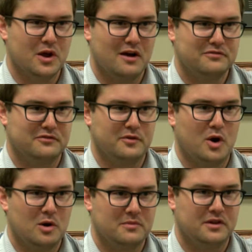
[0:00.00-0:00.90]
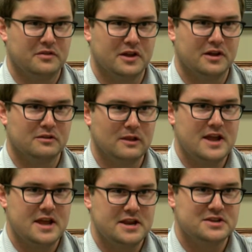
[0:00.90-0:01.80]
off the farm in the late
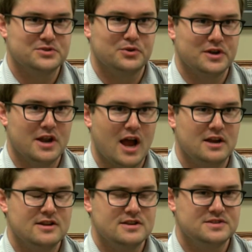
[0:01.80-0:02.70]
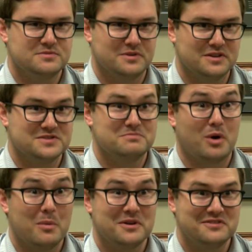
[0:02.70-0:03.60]
80s, early 90s because
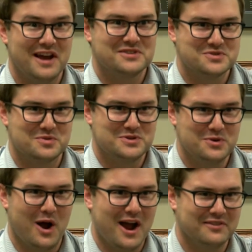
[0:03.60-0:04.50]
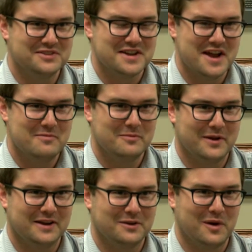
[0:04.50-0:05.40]
property taxes were too high at the time.
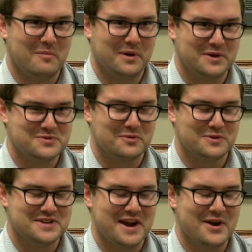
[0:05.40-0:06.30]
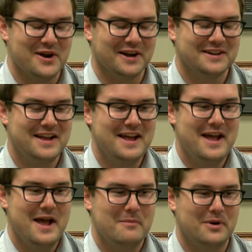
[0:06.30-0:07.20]
My grandparents were retiring.
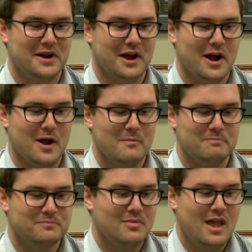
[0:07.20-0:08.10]
But um,